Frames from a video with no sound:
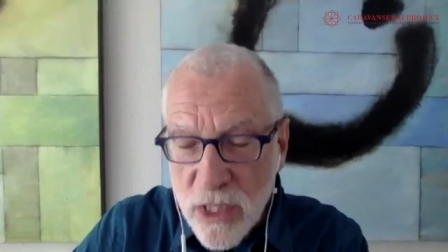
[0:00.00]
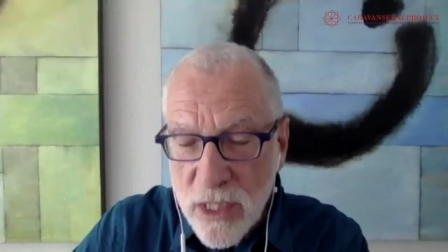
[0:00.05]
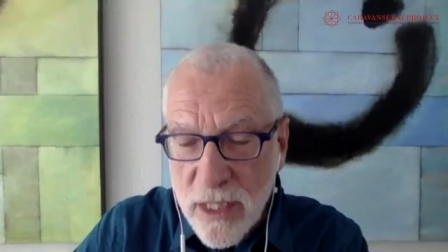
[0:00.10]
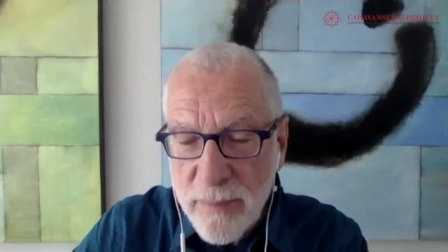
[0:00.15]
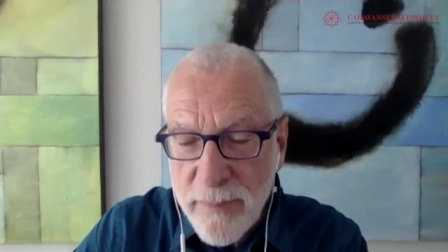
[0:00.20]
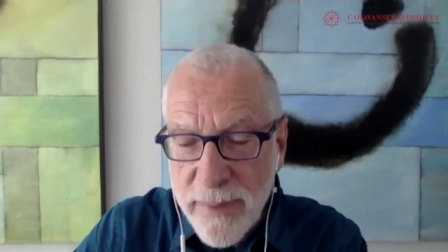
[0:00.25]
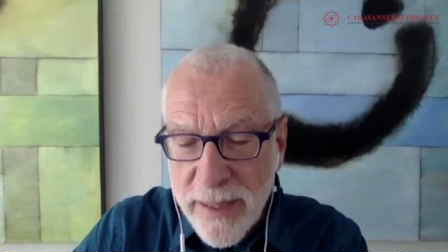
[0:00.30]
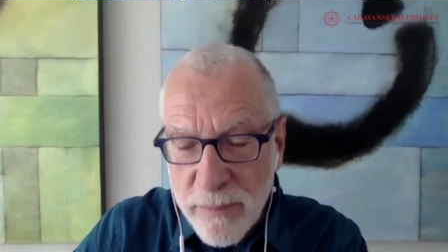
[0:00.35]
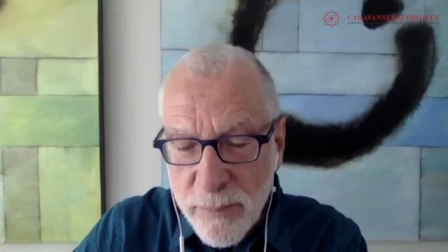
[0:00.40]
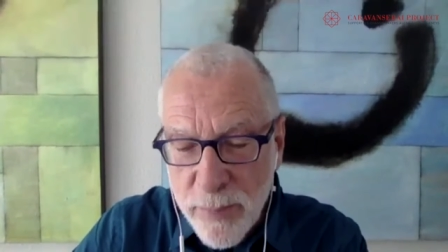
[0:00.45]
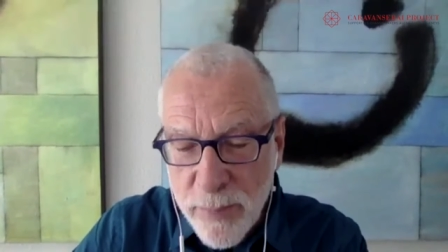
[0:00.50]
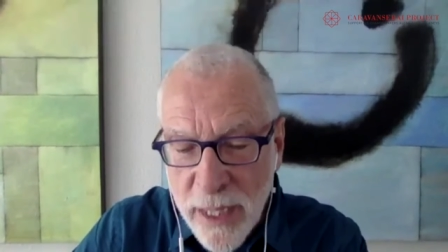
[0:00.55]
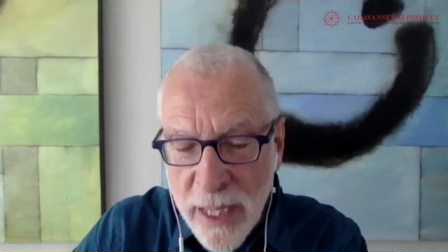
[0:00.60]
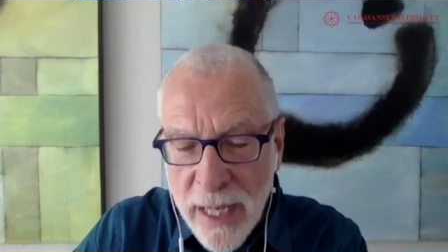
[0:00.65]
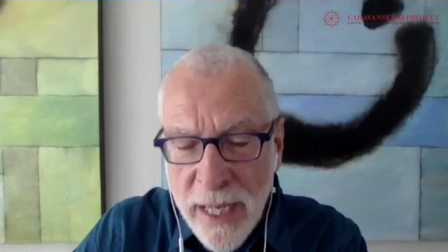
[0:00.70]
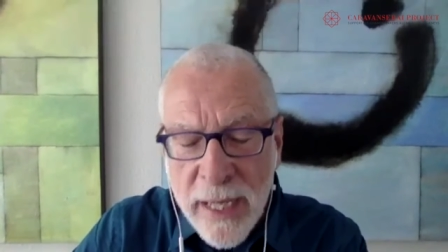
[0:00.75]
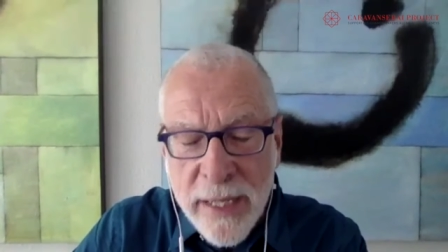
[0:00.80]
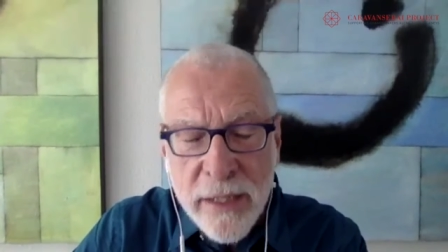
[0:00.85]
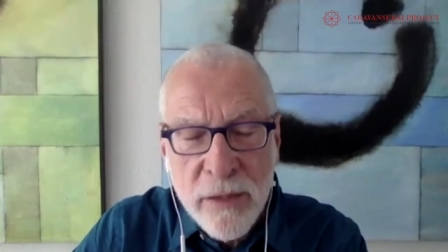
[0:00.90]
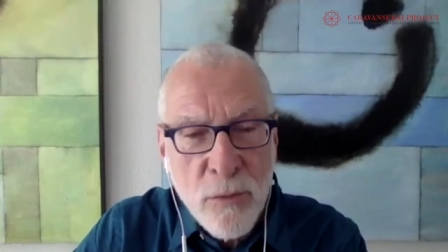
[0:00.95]
about pride
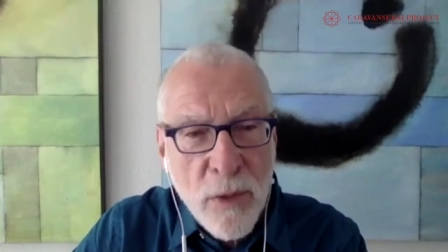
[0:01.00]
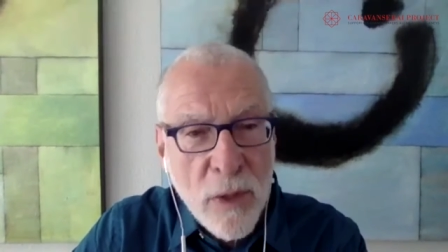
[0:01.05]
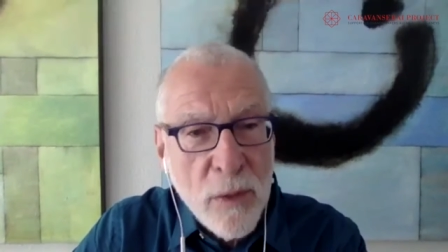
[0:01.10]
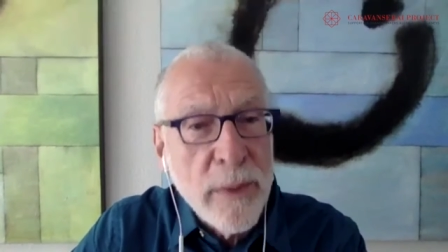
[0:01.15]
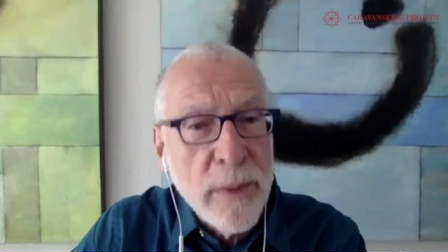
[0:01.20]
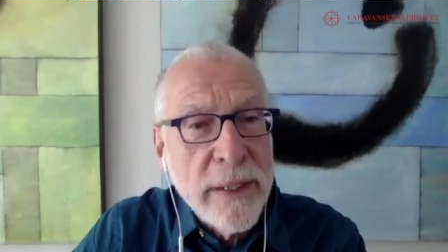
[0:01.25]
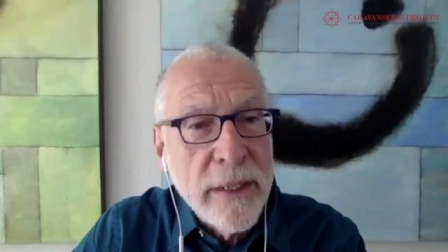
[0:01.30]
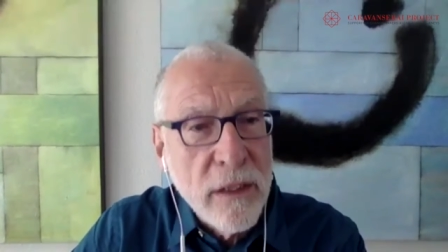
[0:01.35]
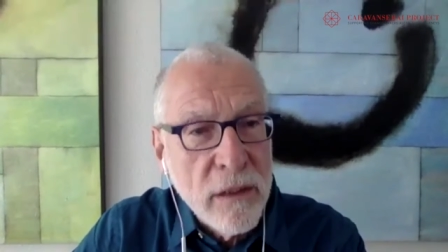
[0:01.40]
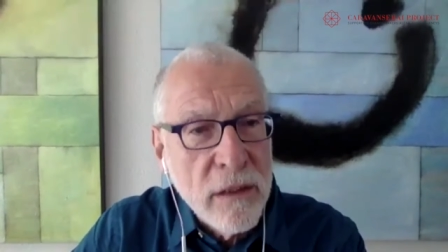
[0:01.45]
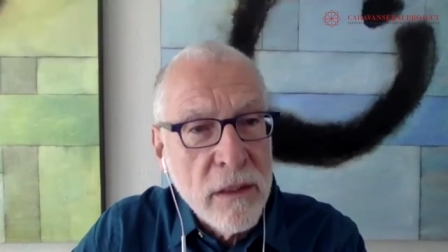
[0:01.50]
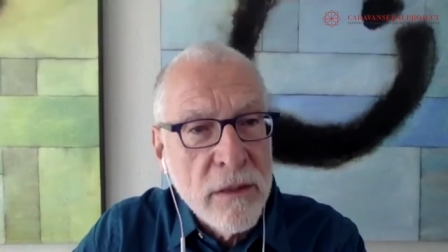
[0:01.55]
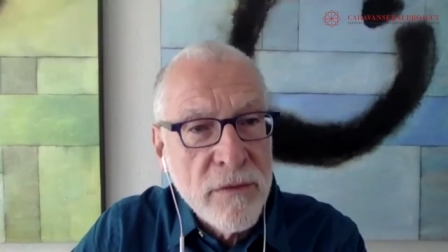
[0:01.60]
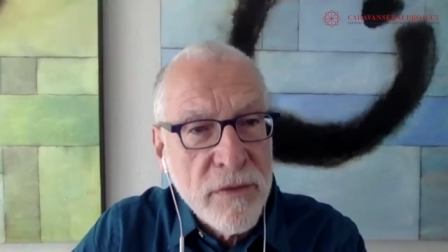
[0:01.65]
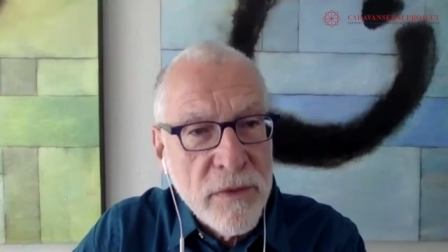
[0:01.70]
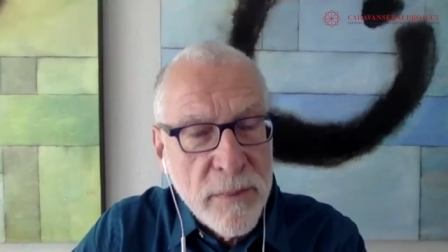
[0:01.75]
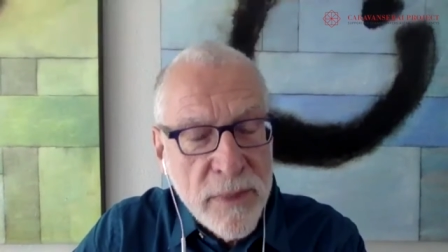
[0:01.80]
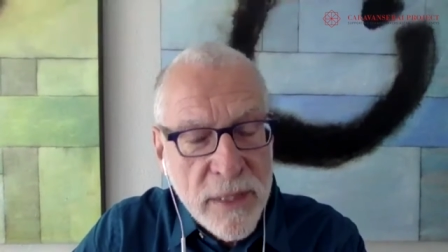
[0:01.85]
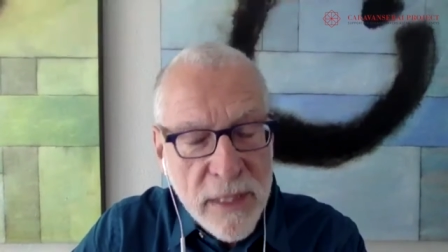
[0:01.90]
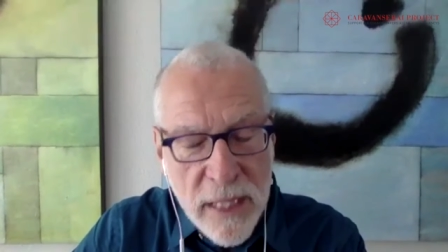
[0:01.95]
and what we'd learned from
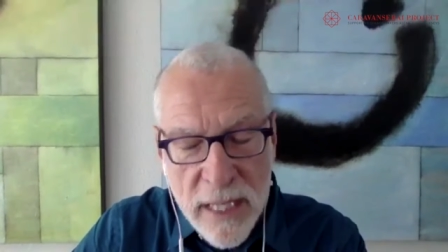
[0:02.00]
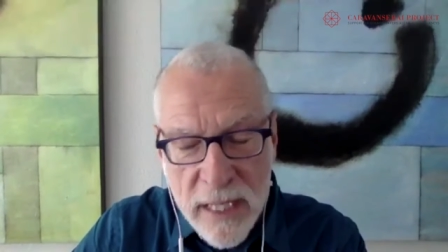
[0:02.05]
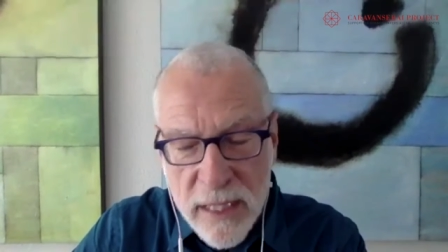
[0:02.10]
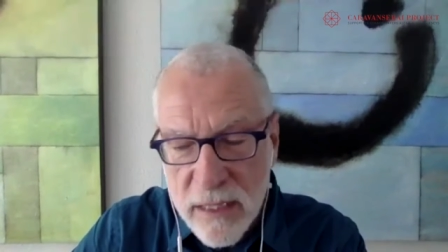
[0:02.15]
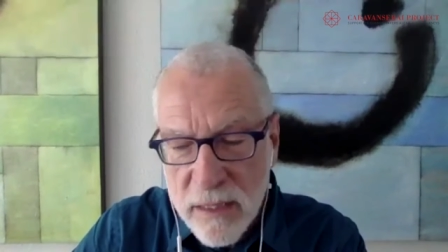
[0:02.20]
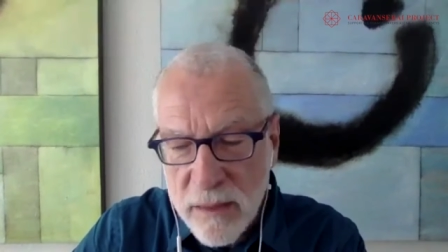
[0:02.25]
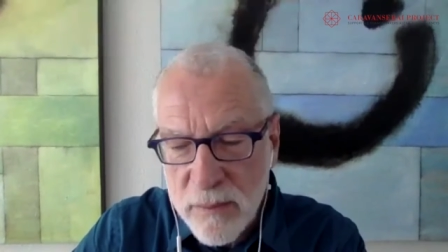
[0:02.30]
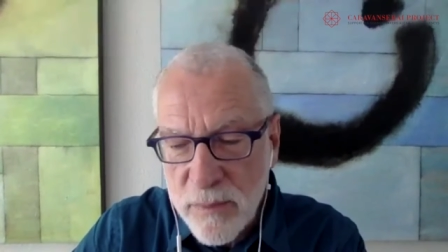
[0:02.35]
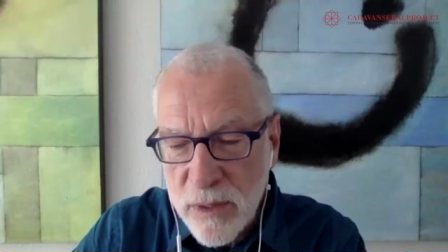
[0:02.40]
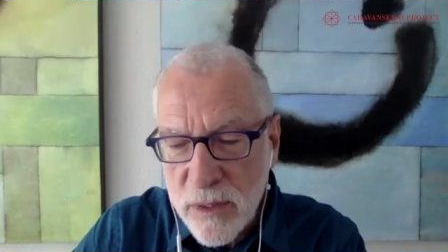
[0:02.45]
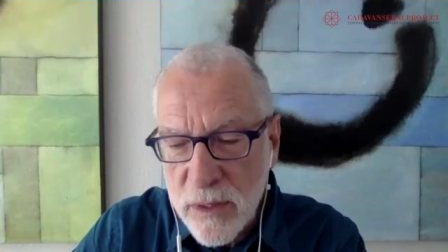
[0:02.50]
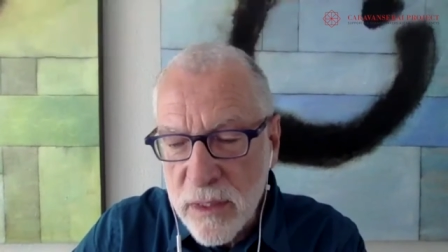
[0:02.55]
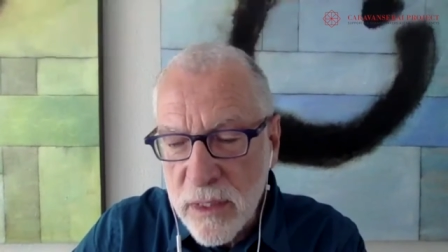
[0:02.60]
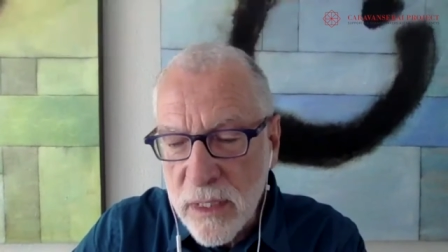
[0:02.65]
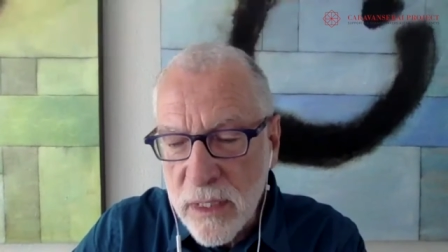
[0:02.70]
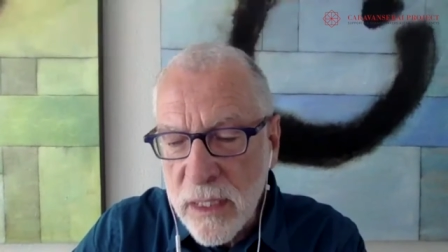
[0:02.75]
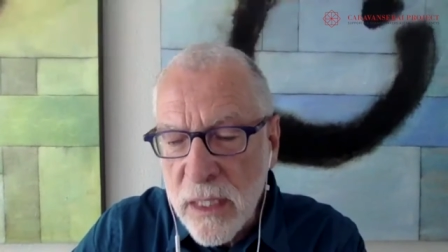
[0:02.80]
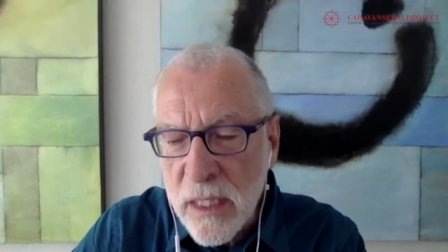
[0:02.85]
the gay community.